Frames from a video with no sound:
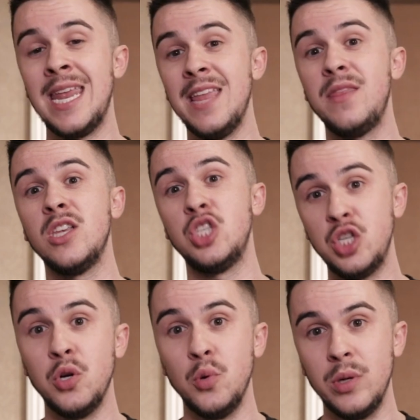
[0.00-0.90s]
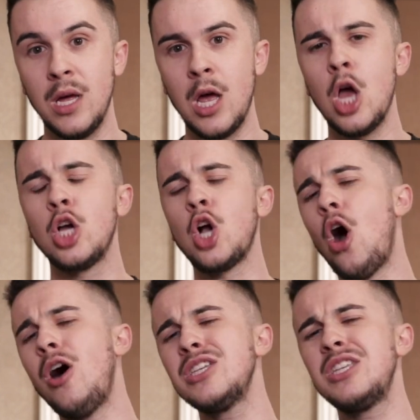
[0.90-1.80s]
hit this dude
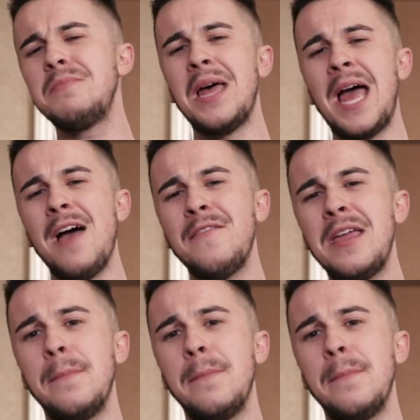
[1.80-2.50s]
caused him to have a